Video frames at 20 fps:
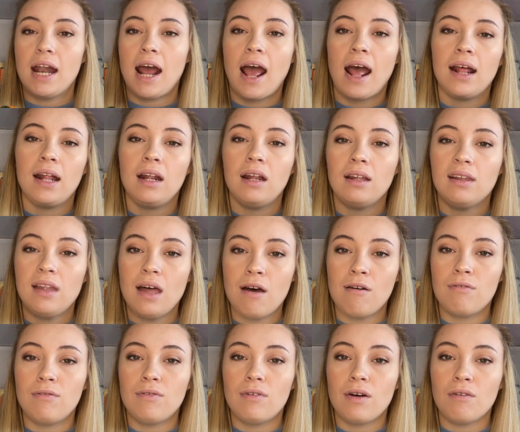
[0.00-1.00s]
I
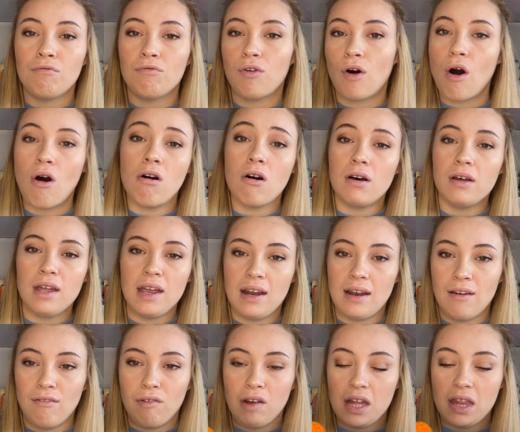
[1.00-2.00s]
love fall and
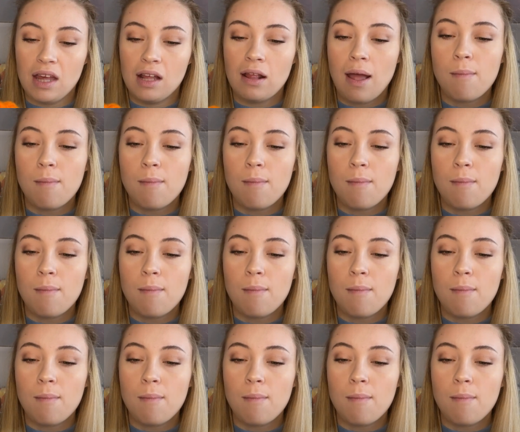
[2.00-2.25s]
everything